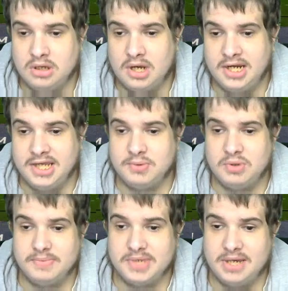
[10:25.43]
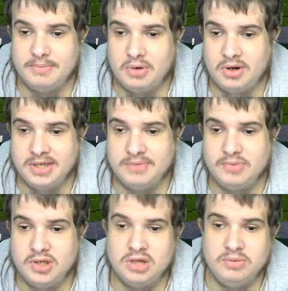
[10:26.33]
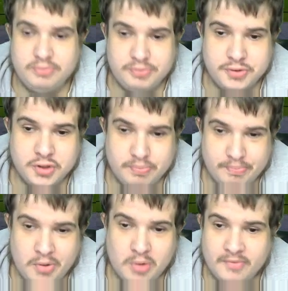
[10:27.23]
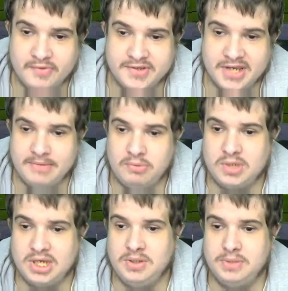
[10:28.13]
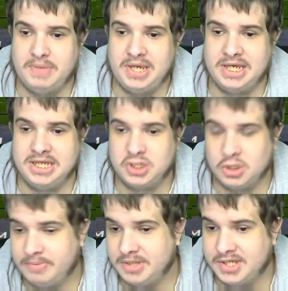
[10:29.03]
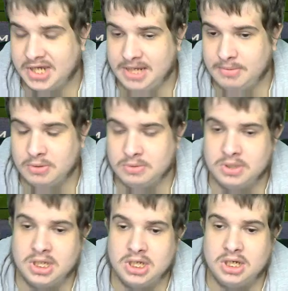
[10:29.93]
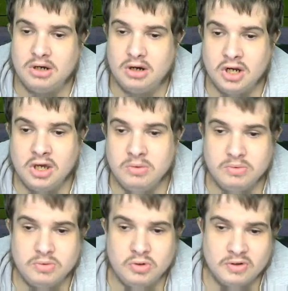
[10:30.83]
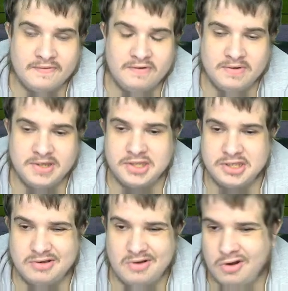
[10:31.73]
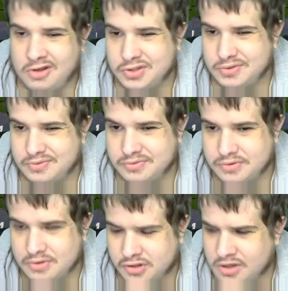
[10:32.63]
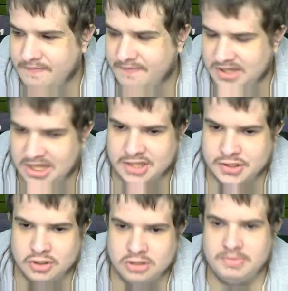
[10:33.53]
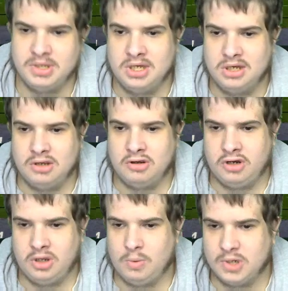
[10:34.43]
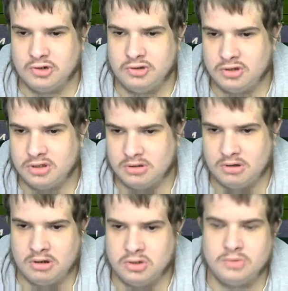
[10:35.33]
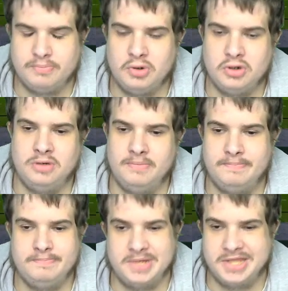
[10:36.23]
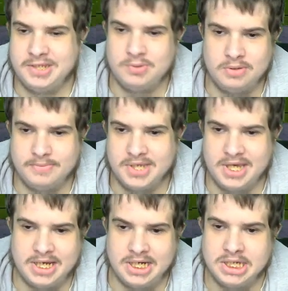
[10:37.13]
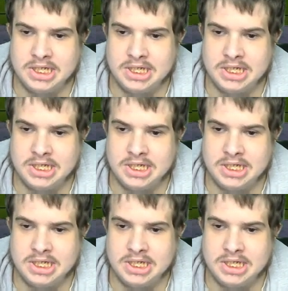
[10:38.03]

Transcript: and this one's down by, you know, bottom of the table teams beating top of the table. I know Notts Forest aren't, I don't think they're top. I know Wigan are not bottom, but this one's down.